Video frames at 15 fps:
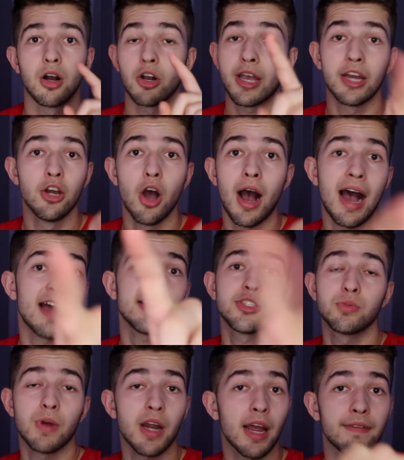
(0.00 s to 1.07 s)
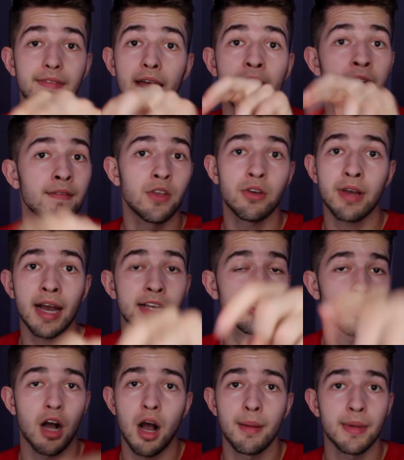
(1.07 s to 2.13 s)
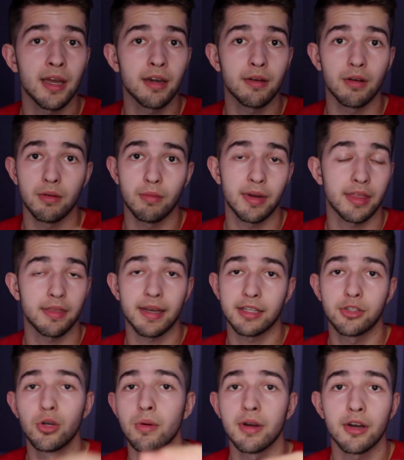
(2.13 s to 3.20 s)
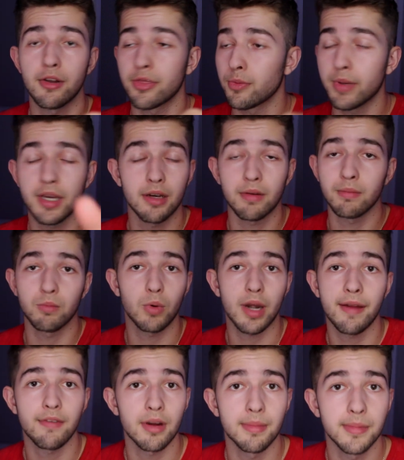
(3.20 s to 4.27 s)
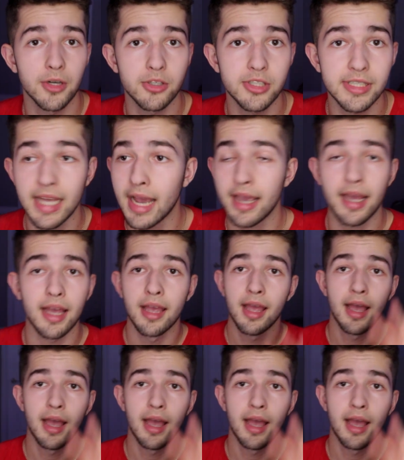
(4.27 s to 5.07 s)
Okay, no, I swear, if any of you guys comment with like 200, 300, whatever emojis, I